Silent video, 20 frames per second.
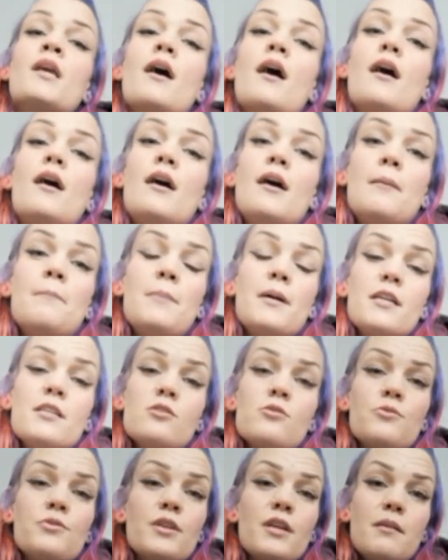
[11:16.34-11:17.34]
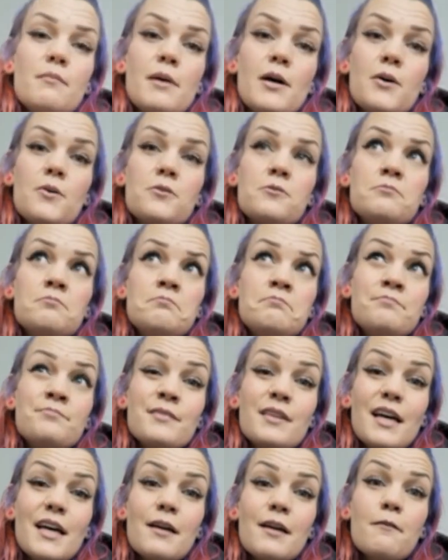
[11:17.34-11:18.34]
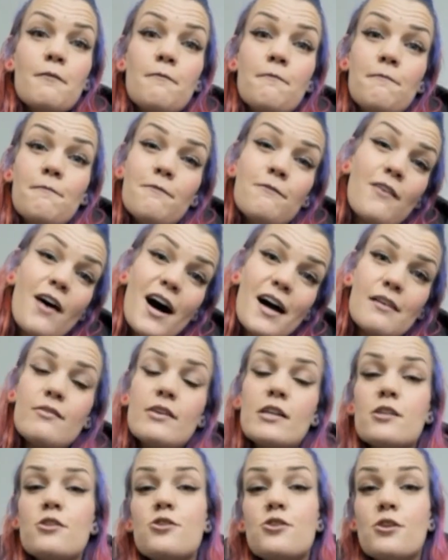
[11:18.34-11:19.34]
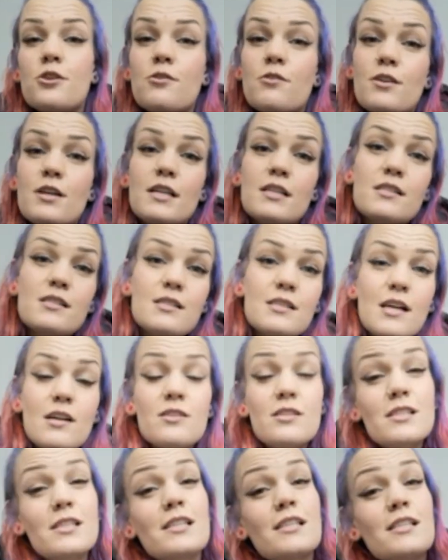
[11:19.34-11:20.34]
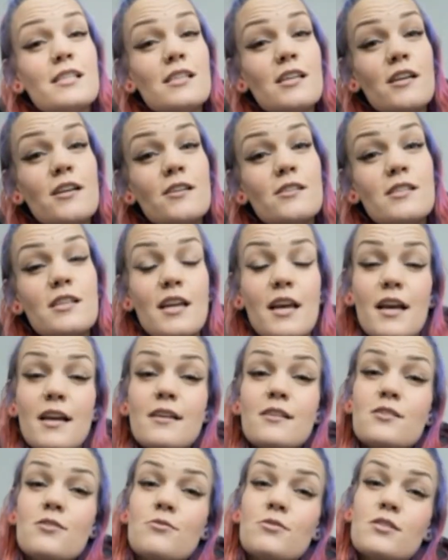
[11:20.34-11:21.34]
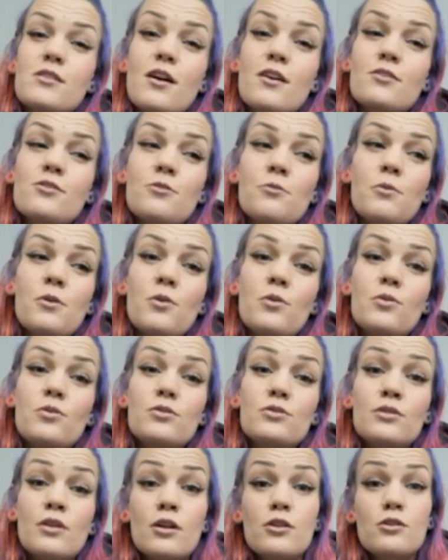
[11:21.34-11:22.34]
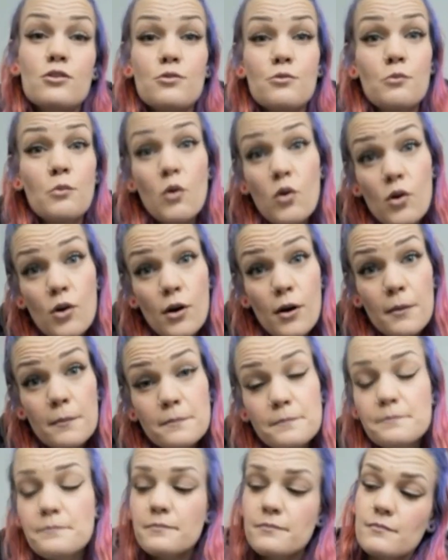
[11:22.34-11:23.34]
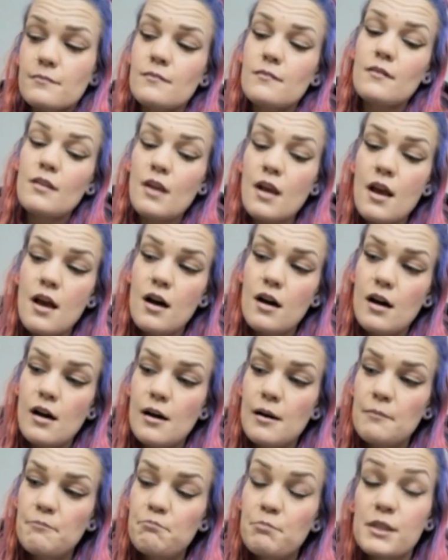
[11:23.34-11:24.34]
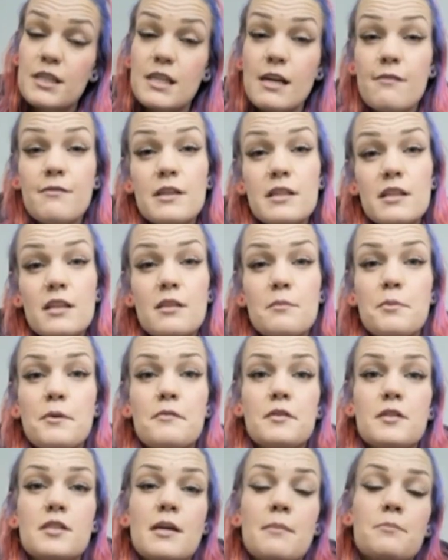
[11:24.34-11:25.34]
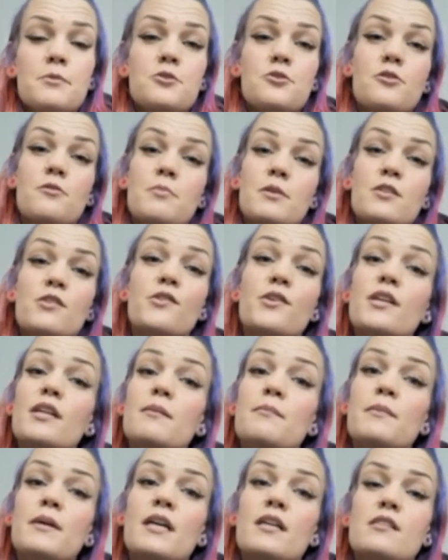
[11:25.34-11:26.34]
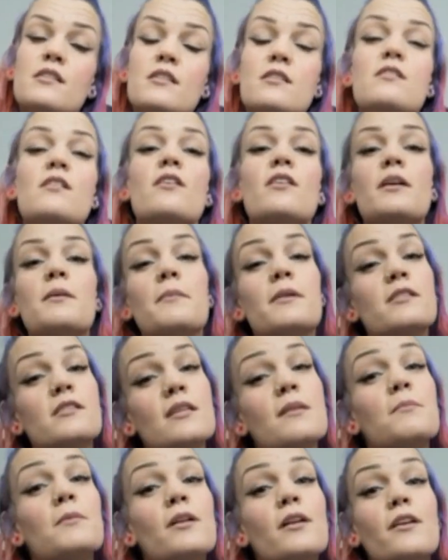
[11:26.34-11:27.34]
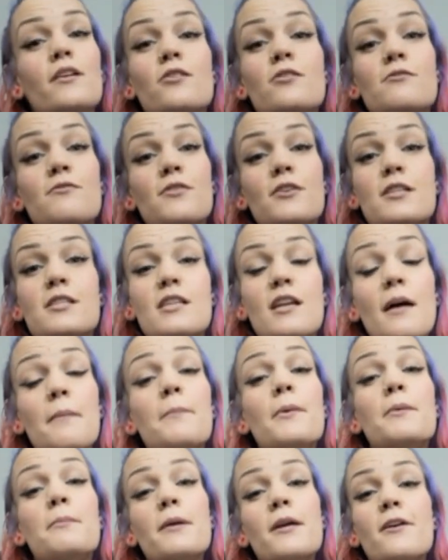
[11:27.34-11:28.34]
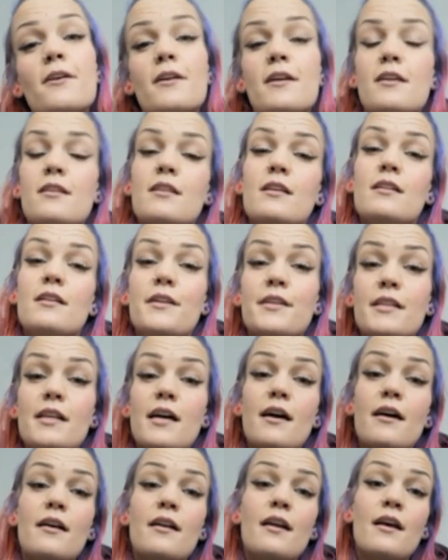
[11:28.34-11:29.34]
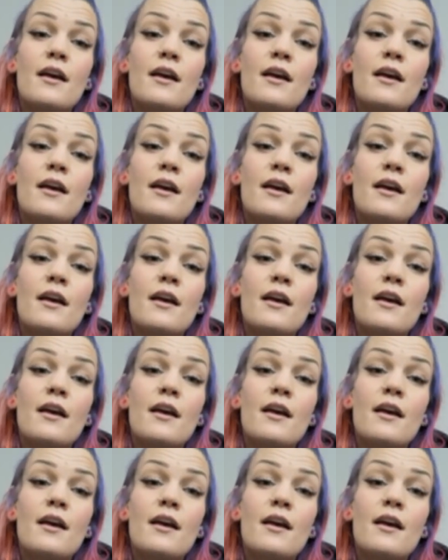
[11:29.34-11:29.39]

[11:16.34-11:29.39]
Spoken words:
but it's only about like 5-ish degrees Celsius here today, so it's not too cold, not too warm, but definitely the perfect temperature to be doing it because it's not like my steam cleaner's freezing up on me or anything like that.